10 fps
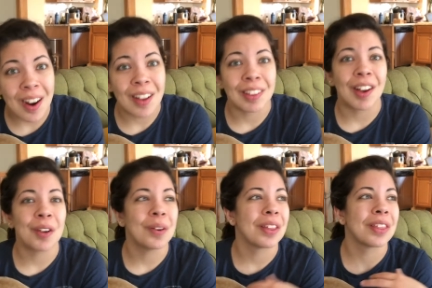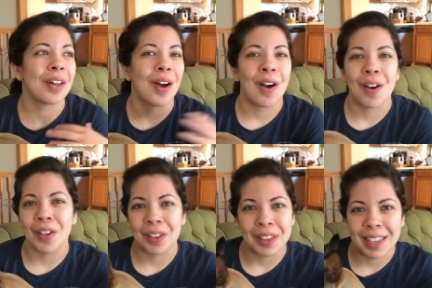along with
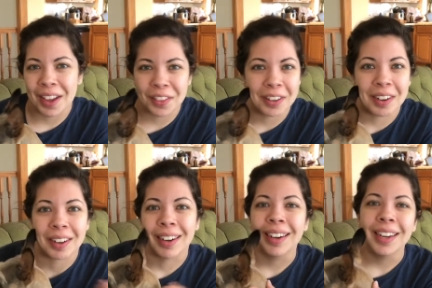all the other